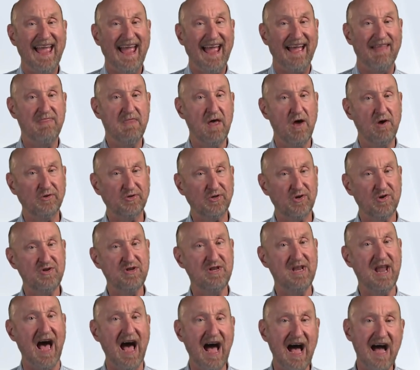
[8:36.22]
And those are
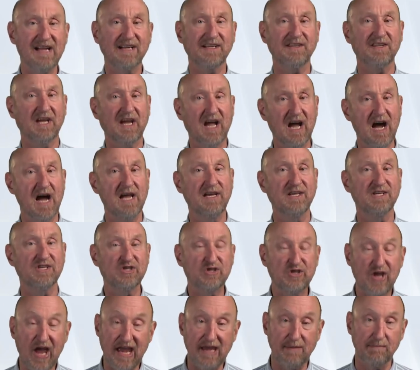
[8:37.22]
not the kind of
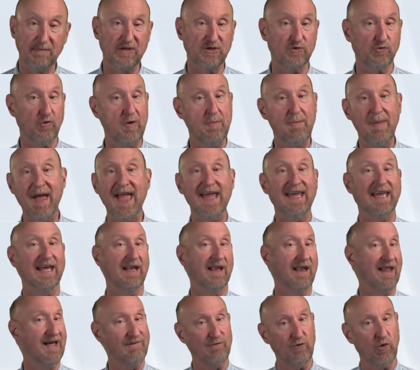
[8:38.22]
statements we make at
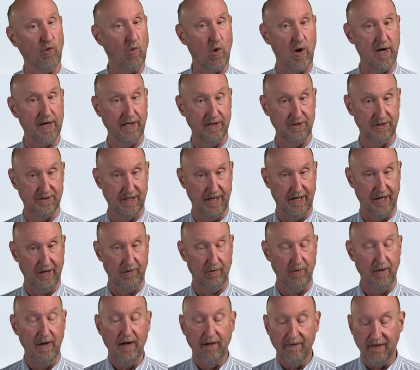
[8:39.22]
level 1 and
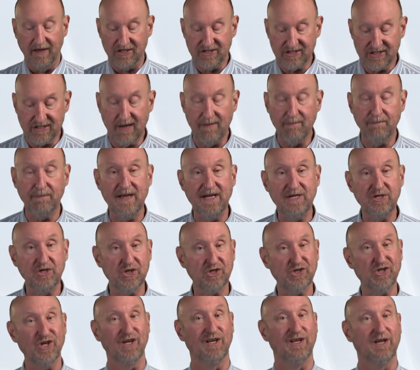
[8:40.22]
2. There's something
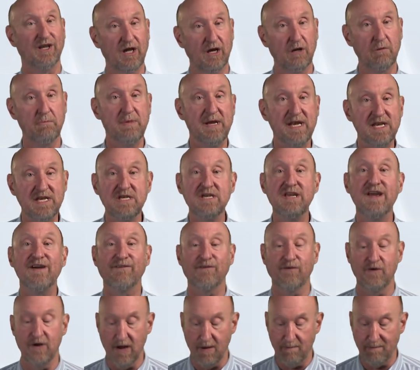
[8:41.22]
just a little bit
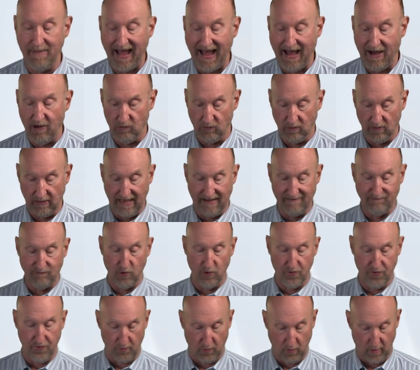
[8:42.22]
different about level
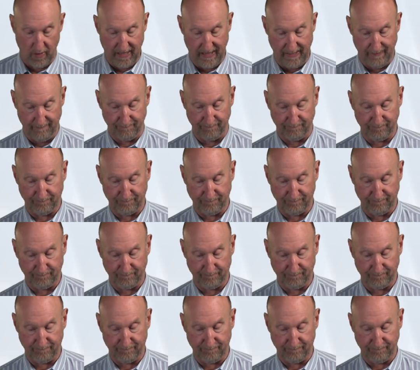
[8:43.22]
3.